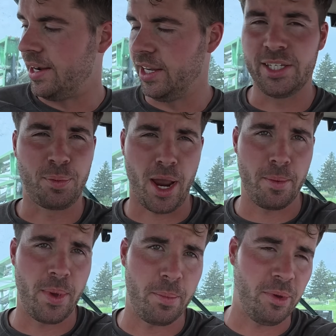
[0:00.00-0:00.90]
I did
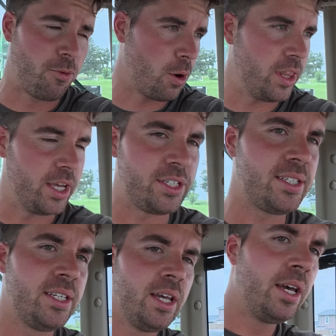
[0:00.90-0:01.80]
spray a bit before
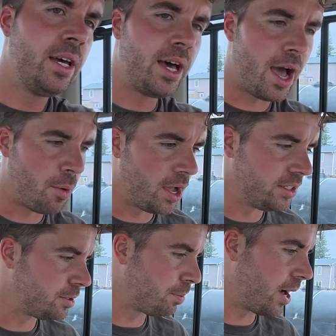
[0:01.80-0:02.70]
this. I went
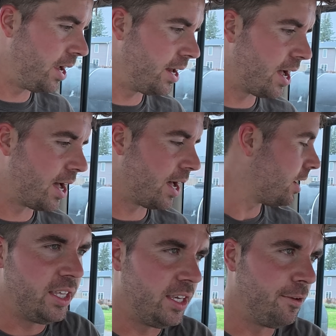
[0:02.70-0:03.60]
and sprayed
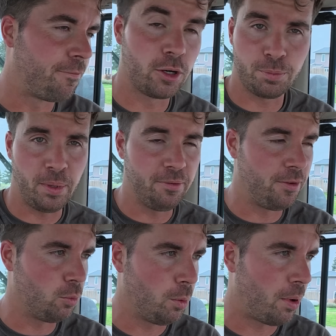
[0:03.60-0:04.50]
the first bean
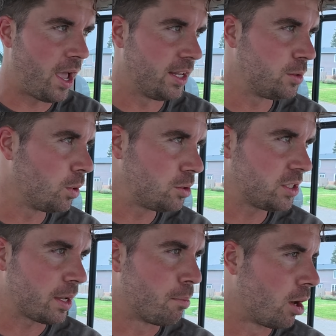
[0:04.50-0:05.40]
field we planted, which
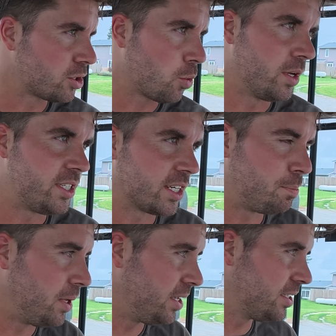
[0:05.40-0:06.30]
is like March
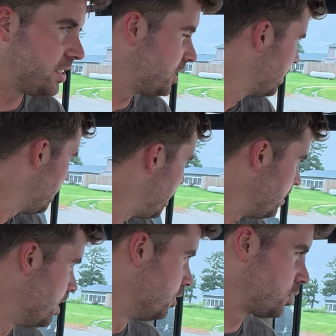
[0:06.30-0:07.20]
26 beans,
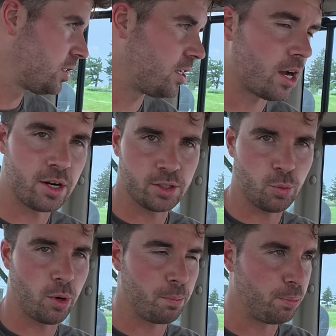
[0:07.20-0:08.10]
and those
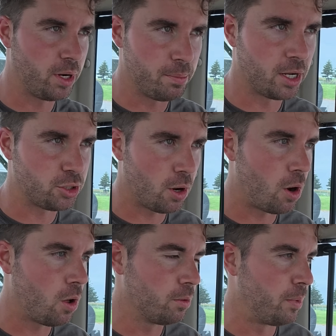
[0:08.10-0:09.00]
suckers were pretty much
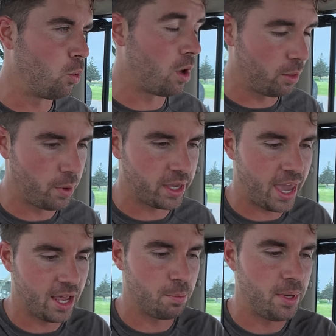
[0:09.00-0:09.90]
all the way
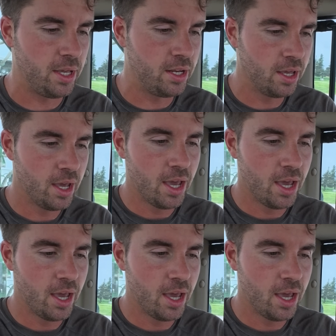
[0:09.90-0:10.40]
canopied.